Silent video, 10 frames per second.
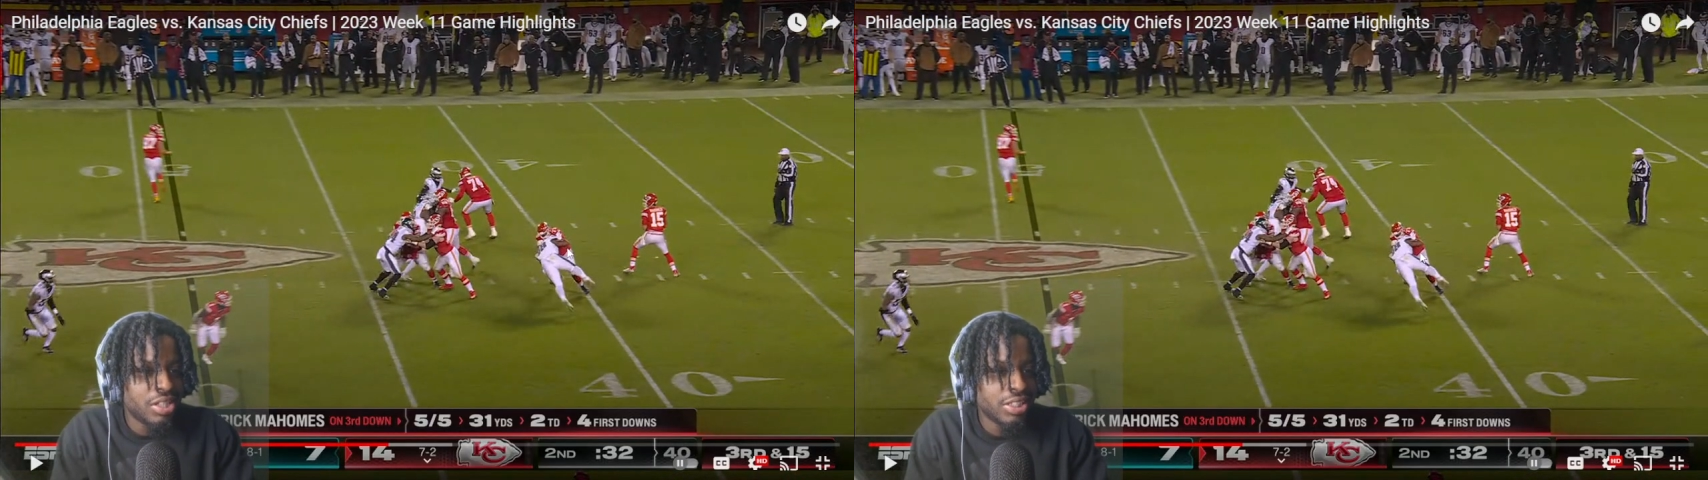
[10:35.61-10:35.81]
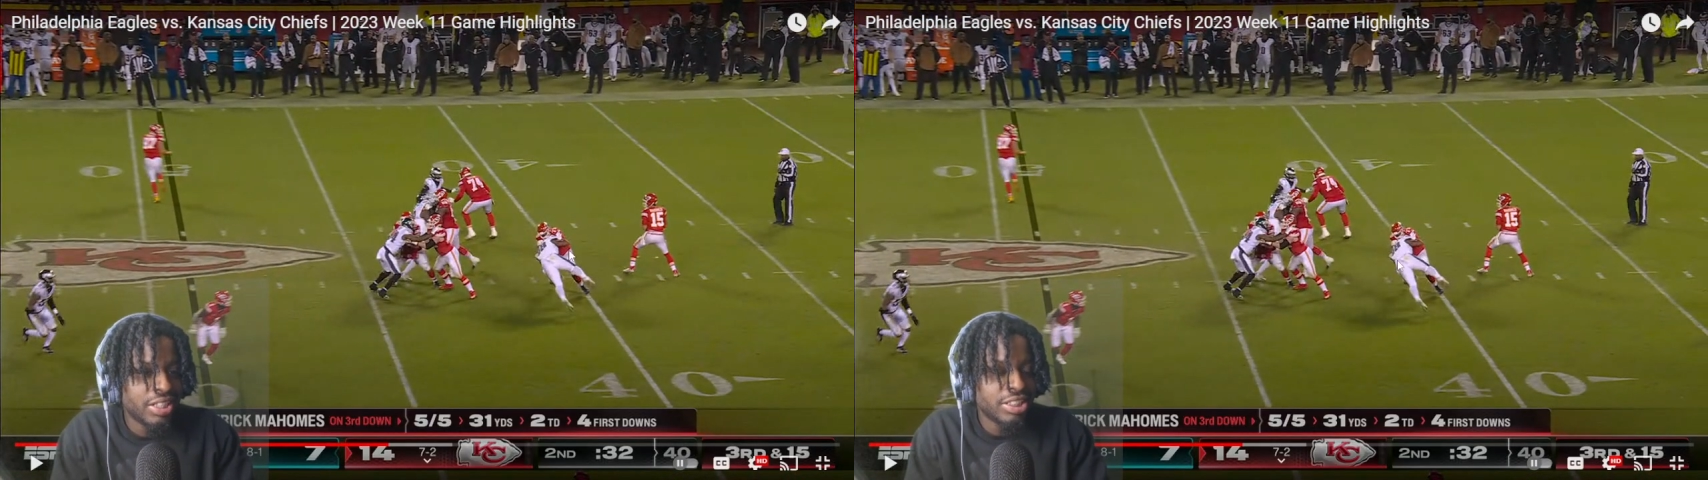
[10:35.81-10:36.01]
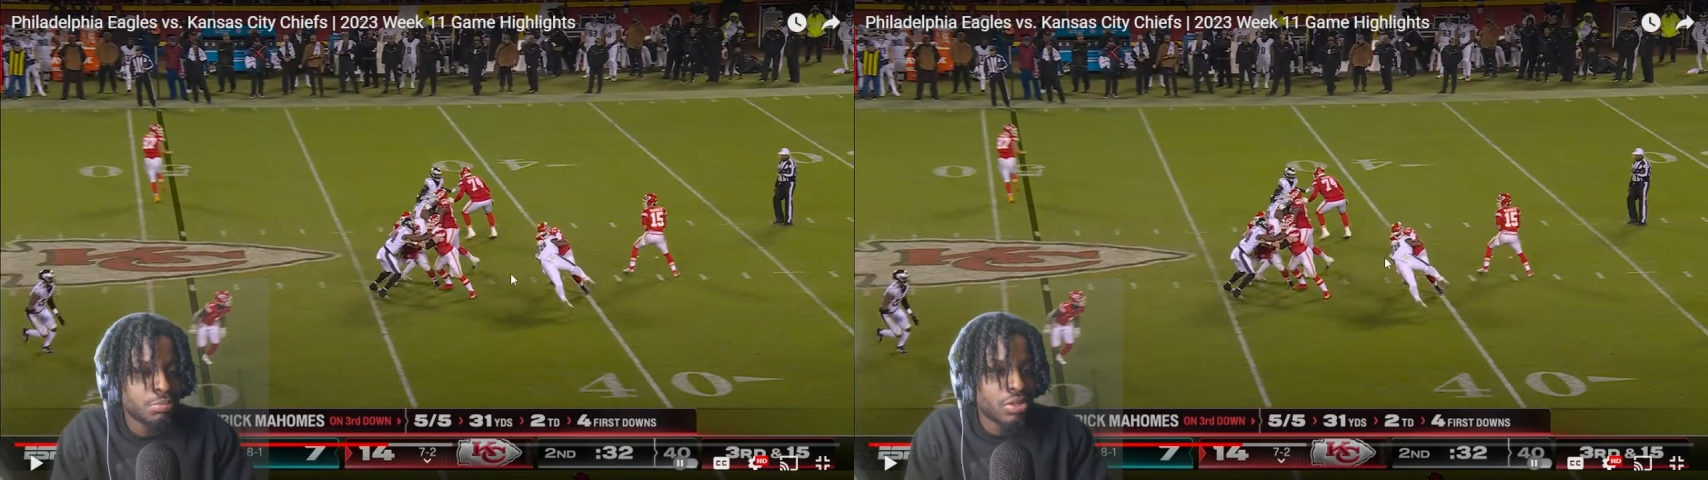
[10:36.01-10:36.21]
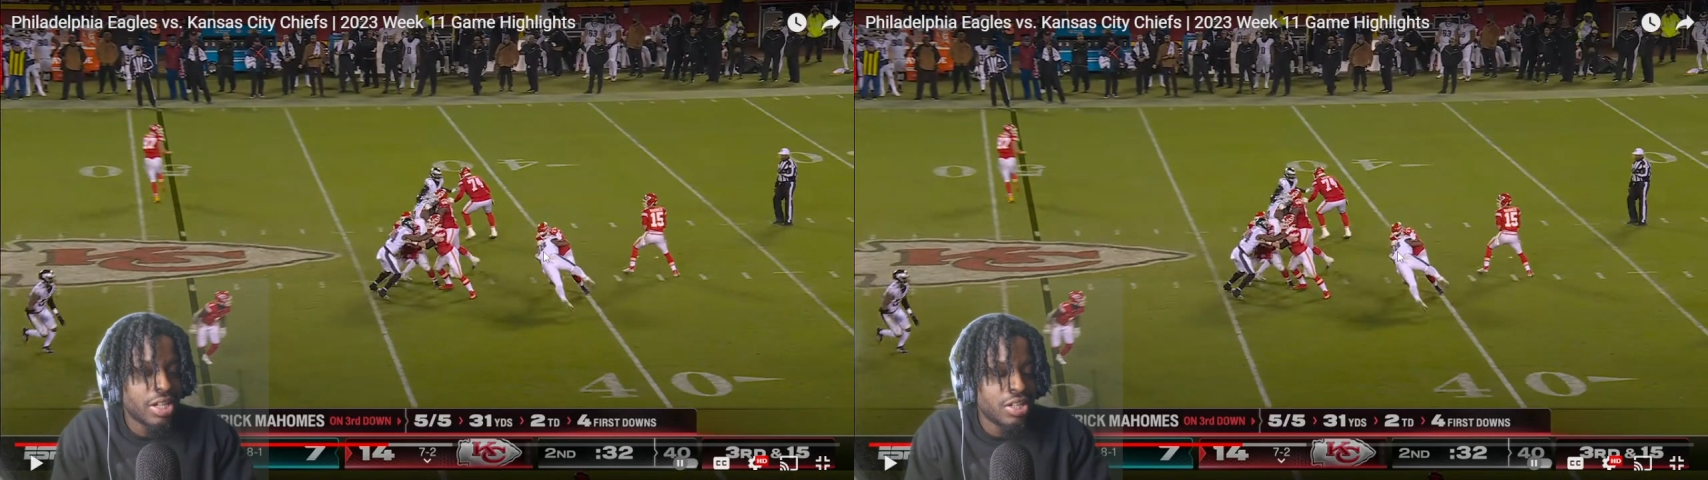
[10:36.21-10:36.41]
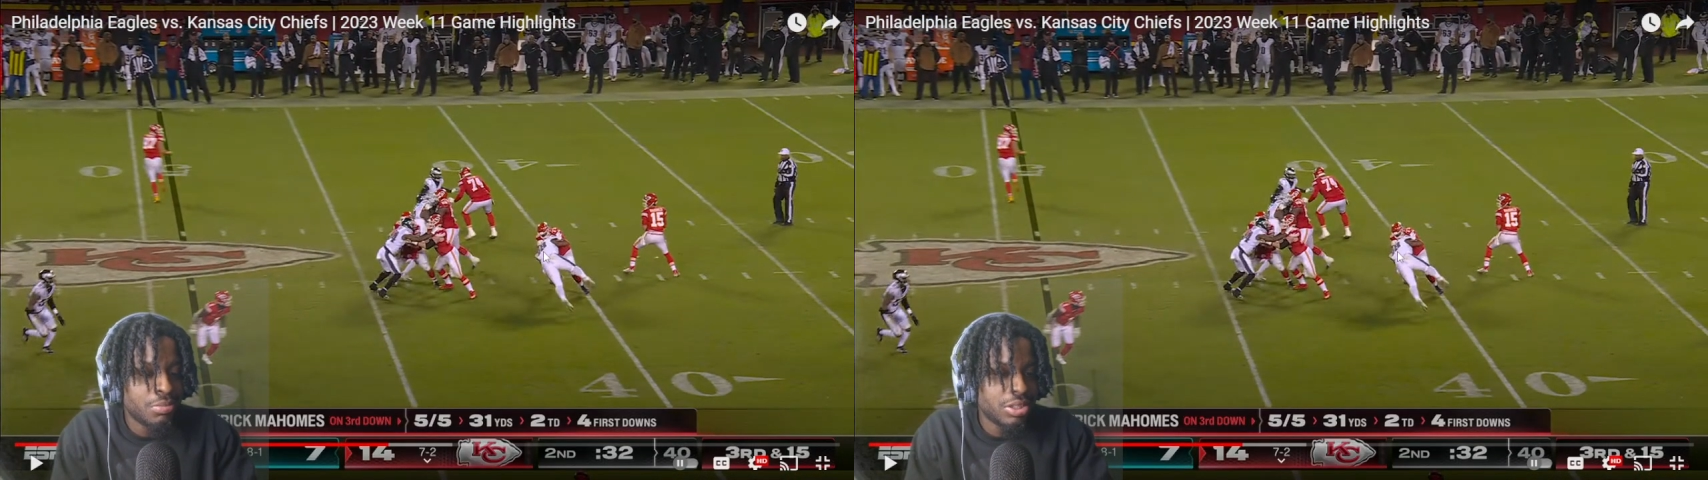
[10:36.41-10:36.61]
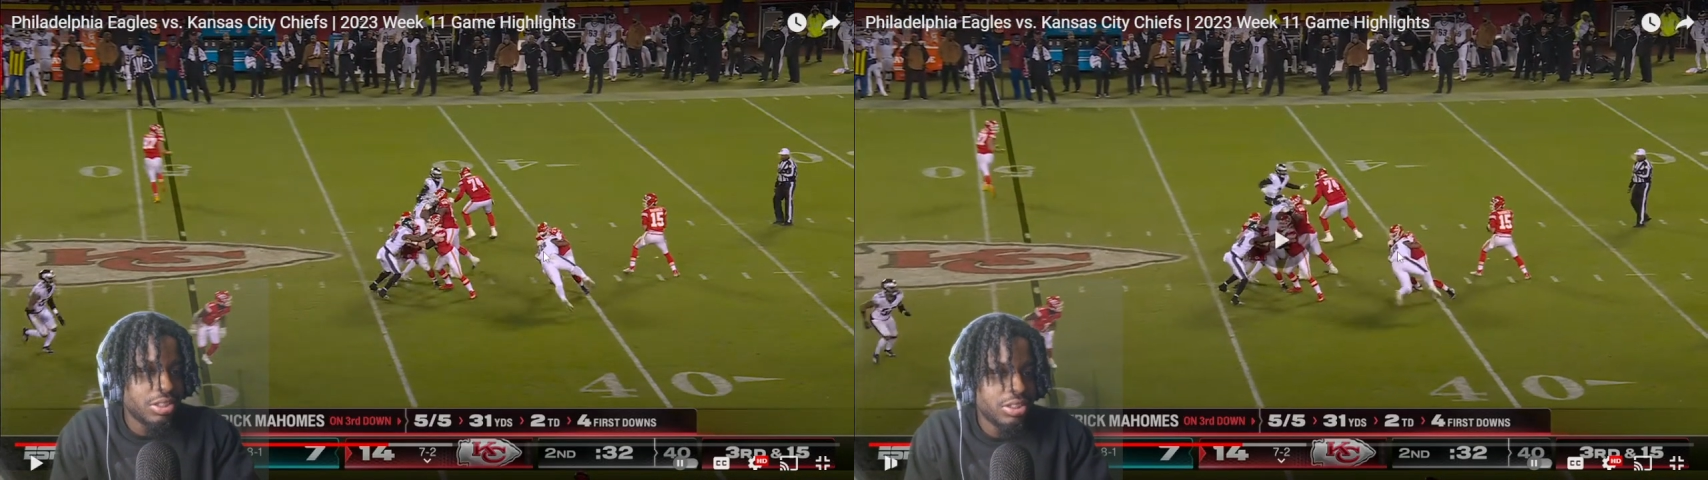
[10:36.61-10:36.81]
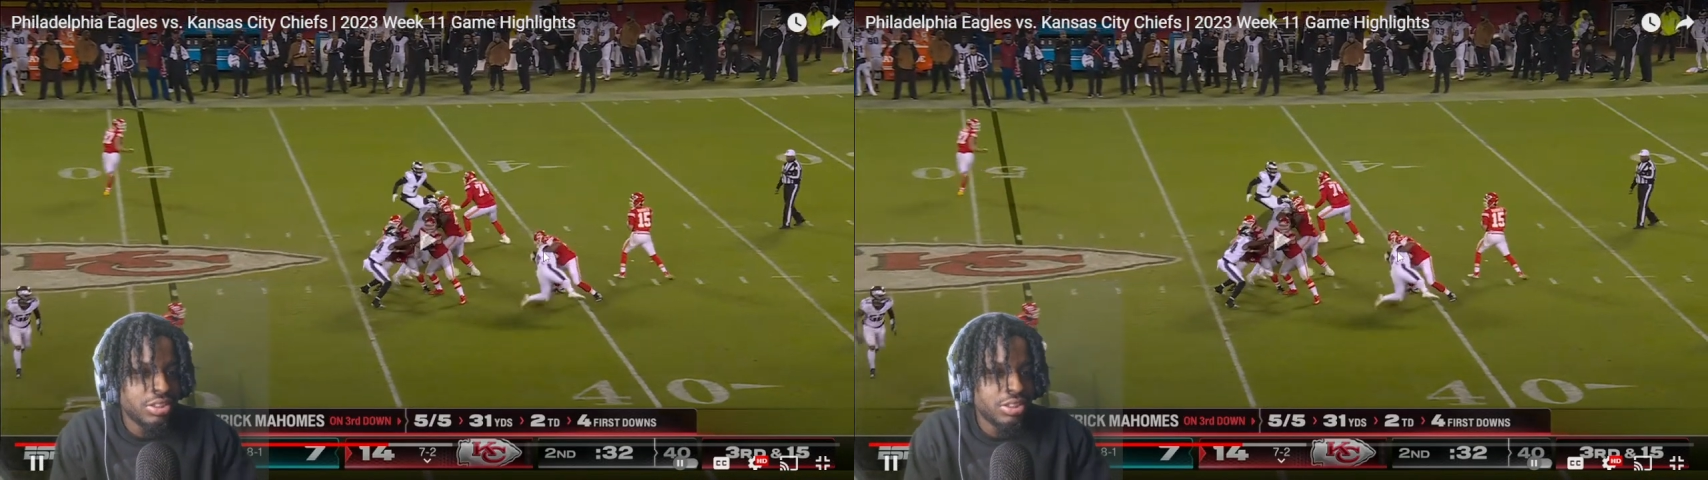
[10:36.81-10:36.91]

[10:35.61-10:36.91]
I think that's Brown, bro.